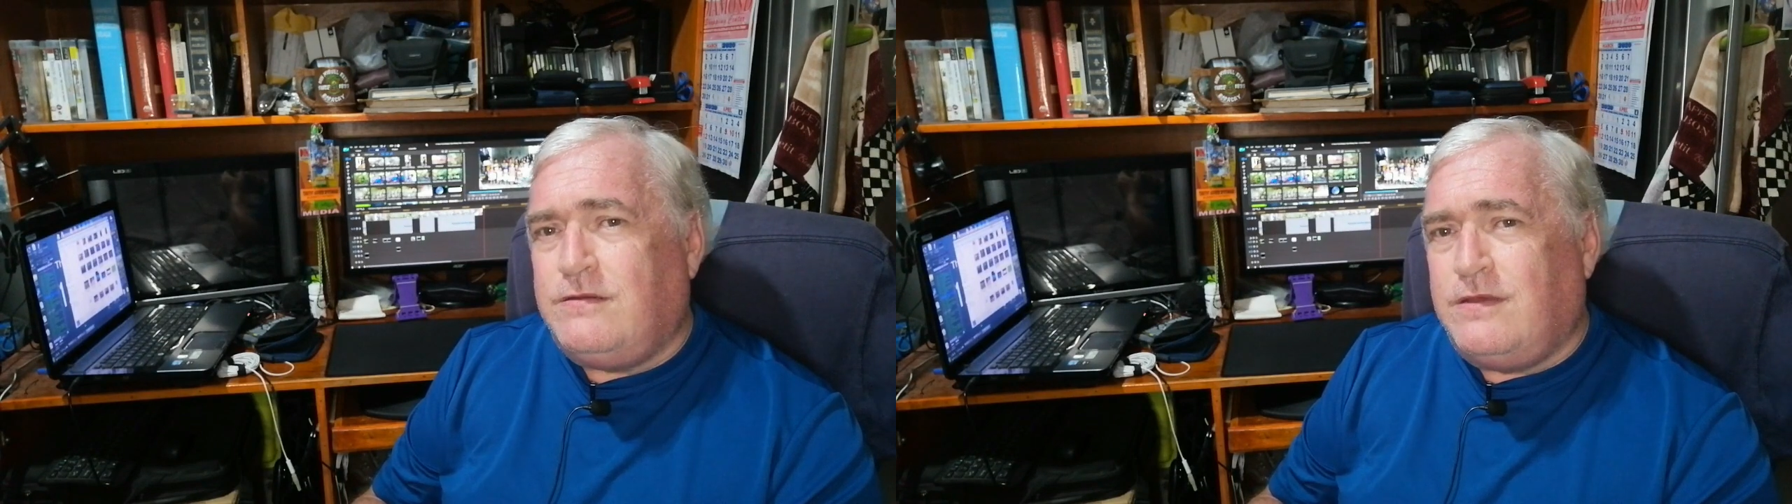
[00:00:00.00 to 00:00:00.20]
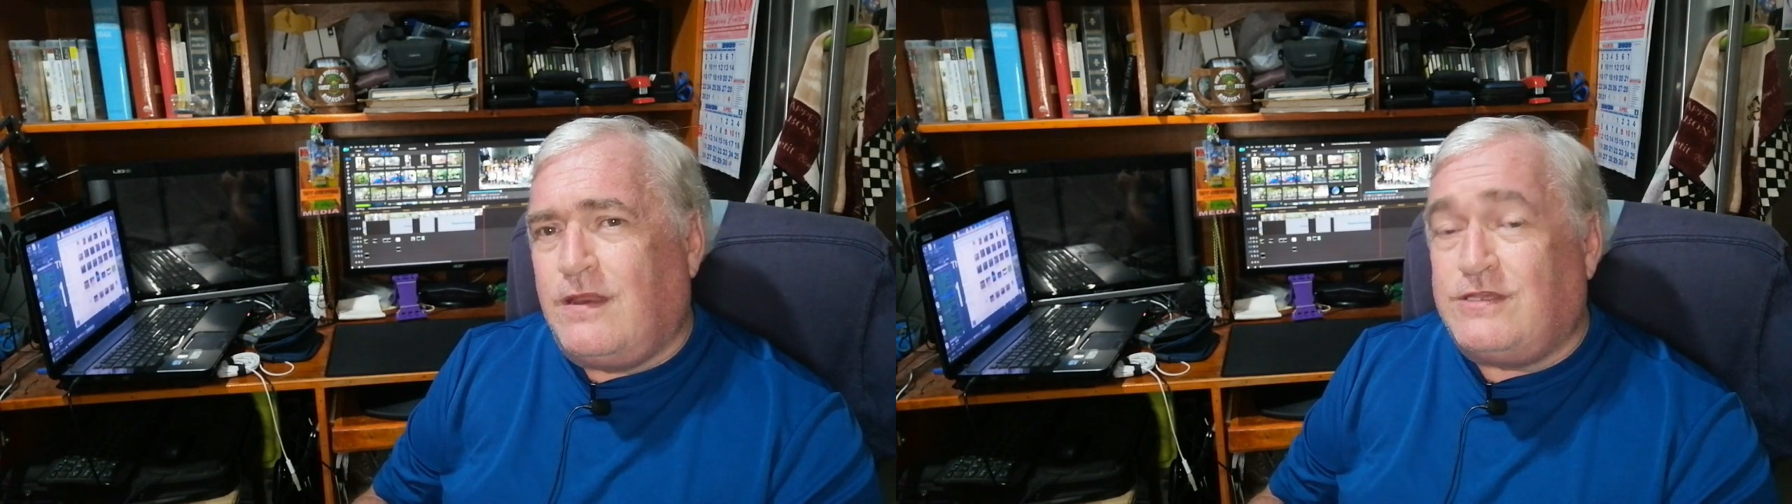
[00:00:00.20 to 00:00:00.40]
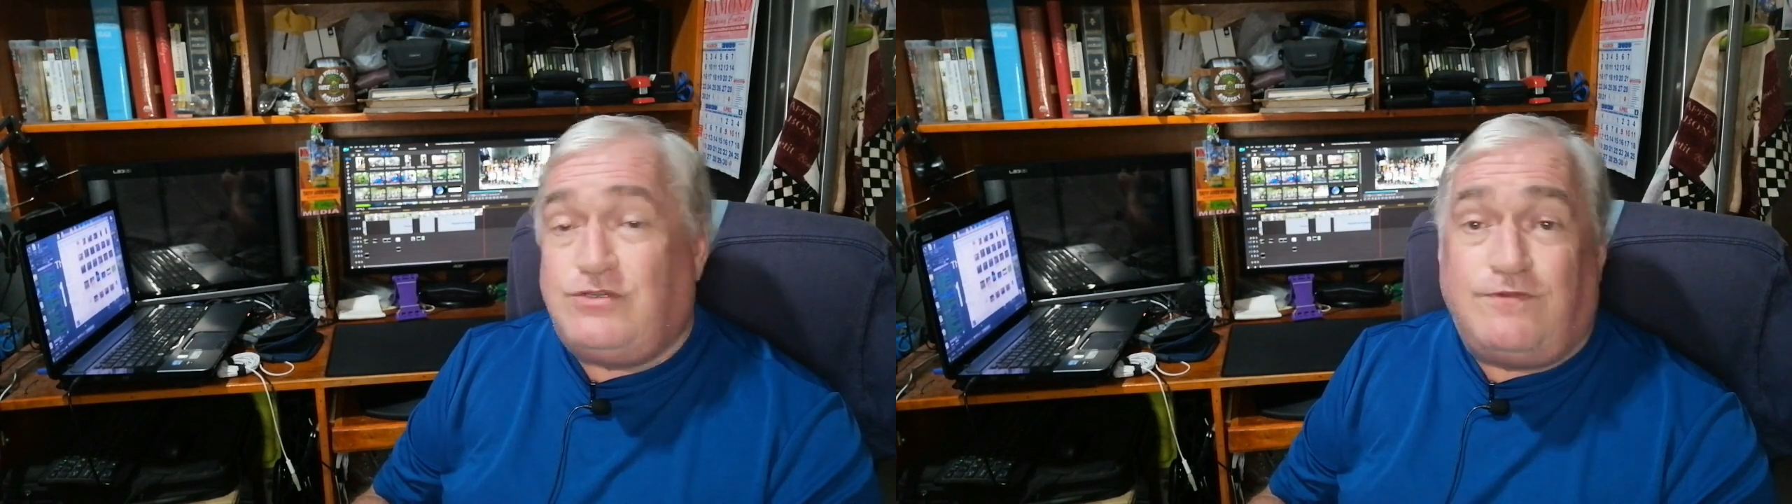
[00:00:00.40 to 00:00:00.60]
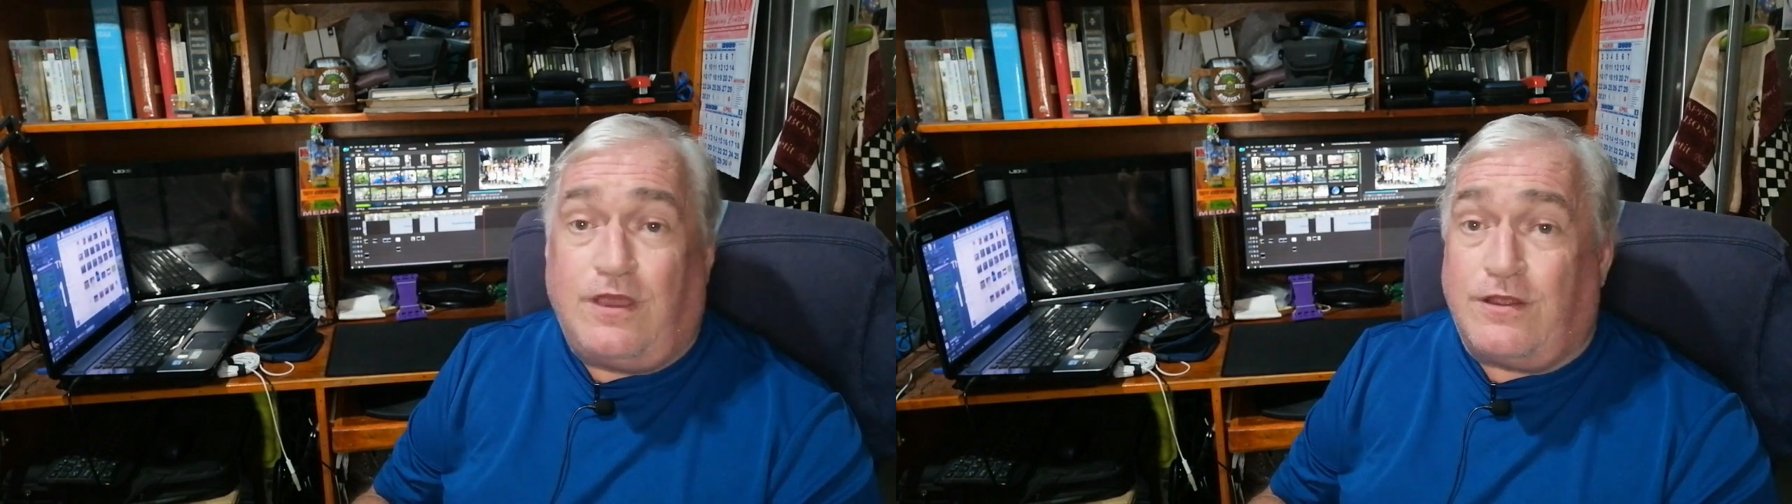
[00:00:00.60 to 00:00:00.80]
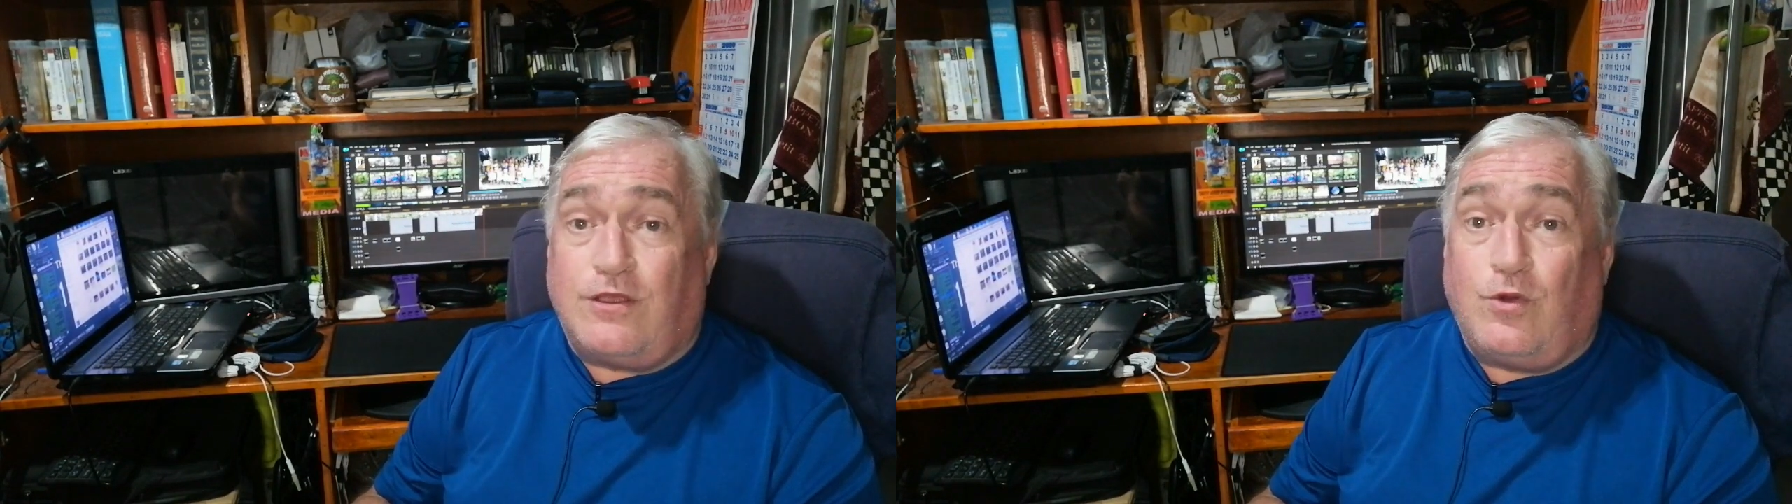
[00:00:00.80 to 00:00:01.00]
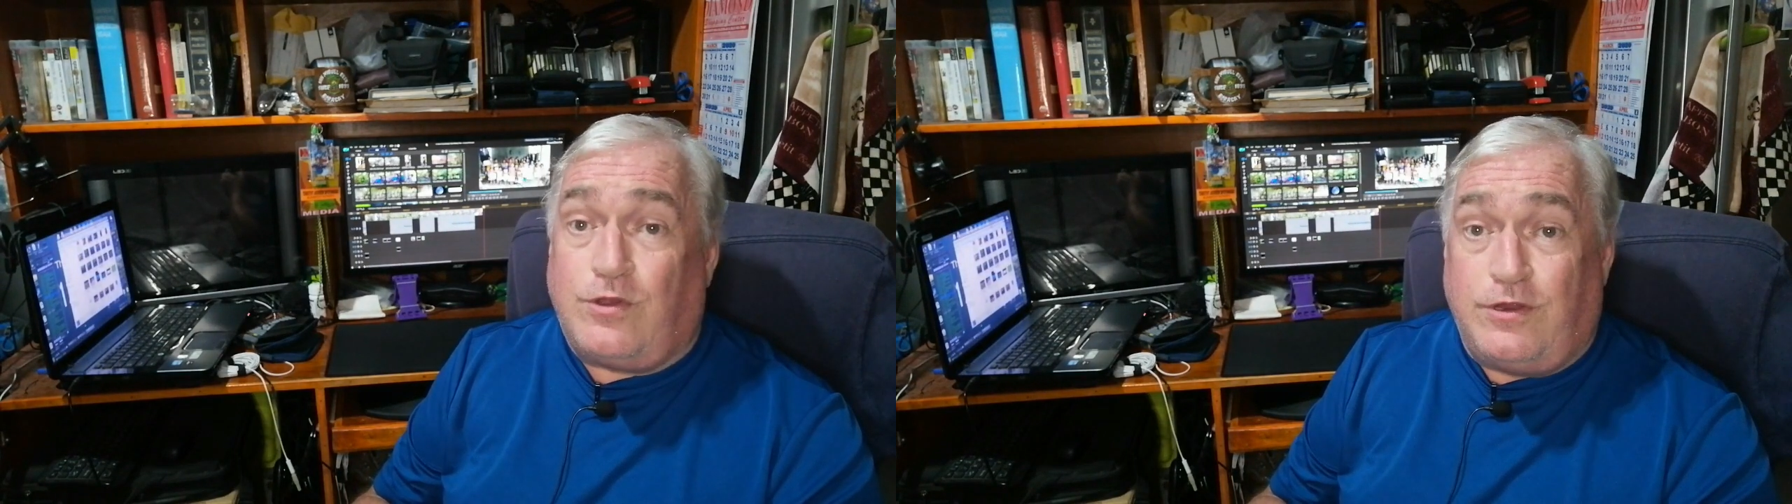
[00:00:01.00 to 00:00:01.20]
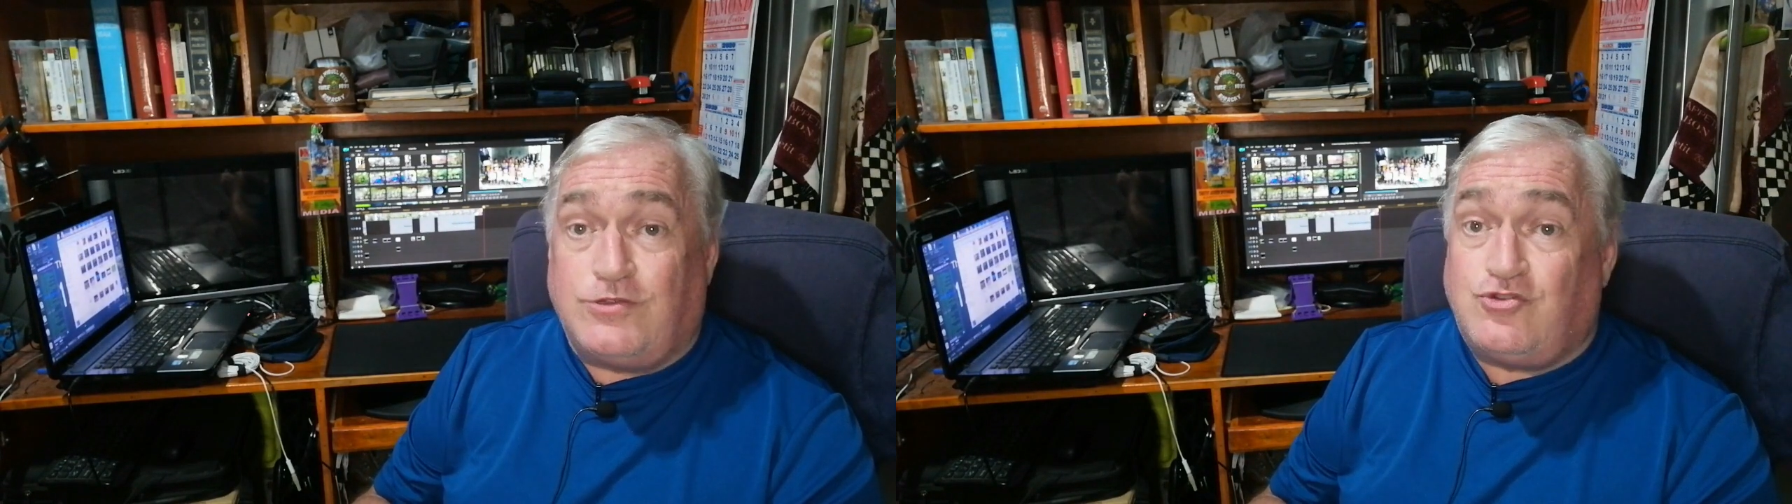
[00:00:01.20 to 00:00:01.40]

unless you've got a coconut